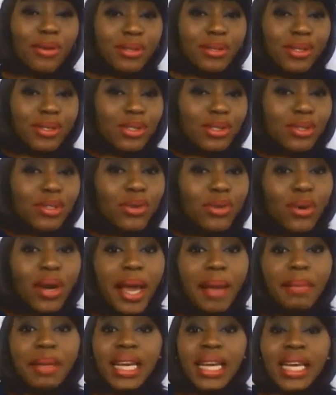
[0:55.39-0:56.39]
those who
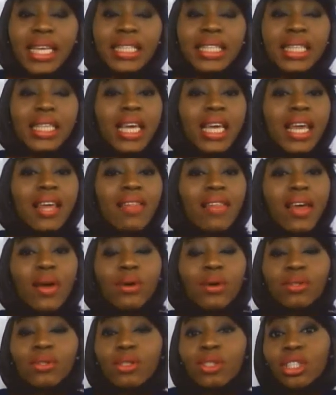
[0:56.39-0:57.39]
subscribe lately,
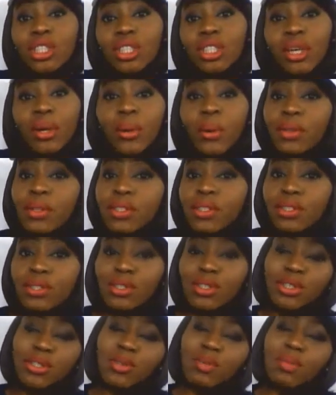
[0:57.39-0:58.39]
those who share on the
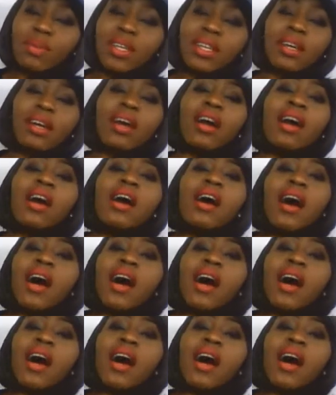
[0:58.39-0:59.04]
social media.